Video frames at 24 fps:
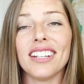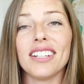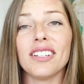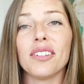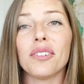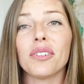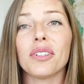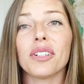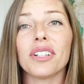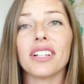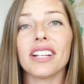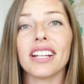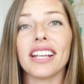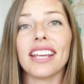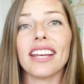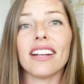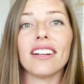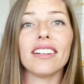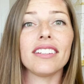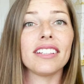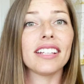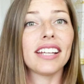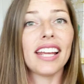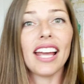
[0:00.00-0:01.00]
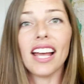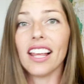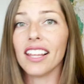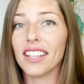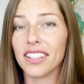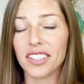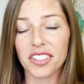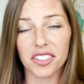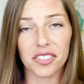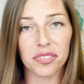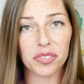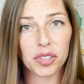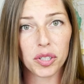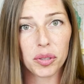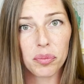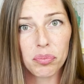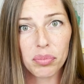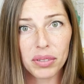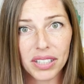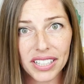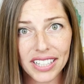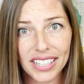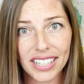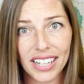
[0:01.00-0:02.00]
in order to get on the calendar for a
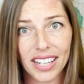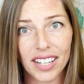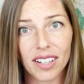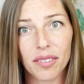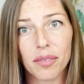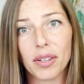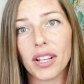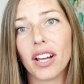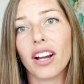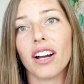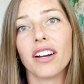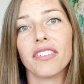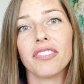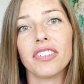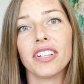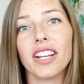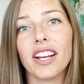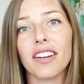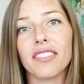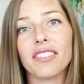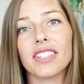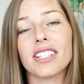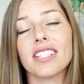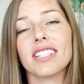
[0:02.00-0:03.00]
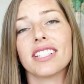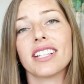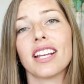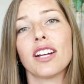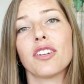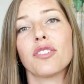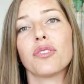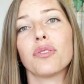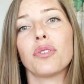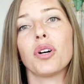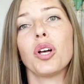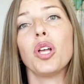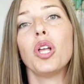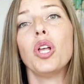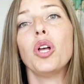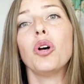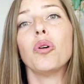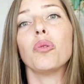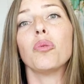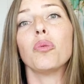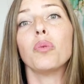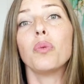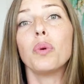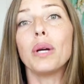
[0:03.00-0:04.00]
play date, we often have to schedule
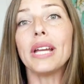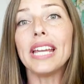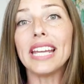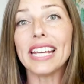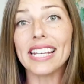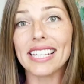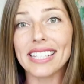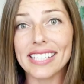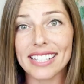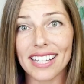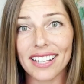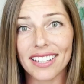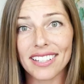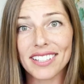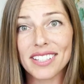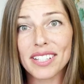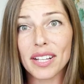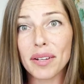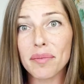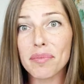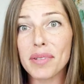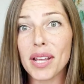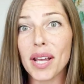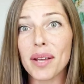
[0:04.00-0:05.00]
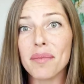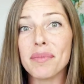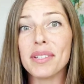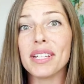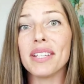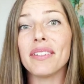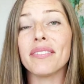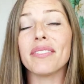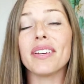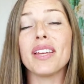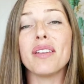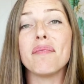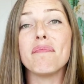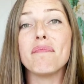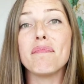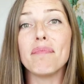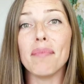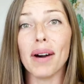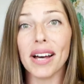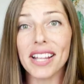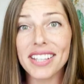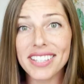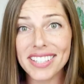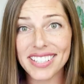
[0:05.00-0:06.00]
weeks and sometimes even
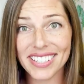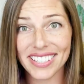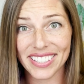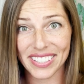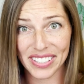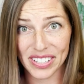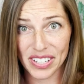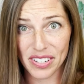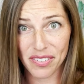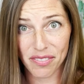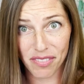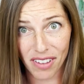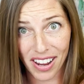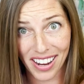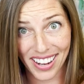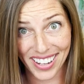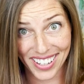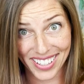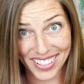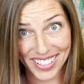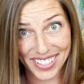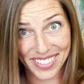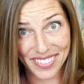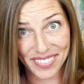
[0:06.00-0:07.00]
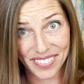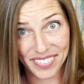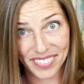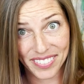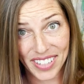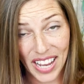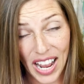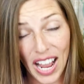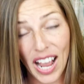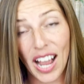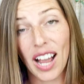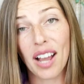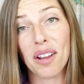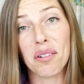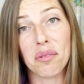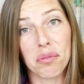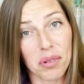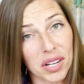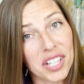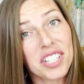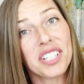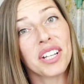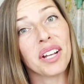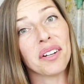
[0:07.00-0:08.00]
months in advance. I
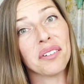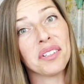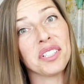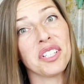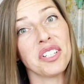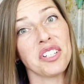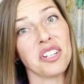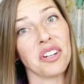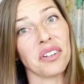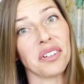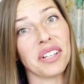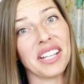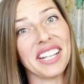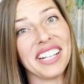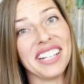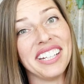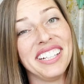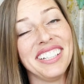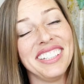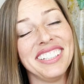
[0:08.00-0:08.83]
wish I was joking.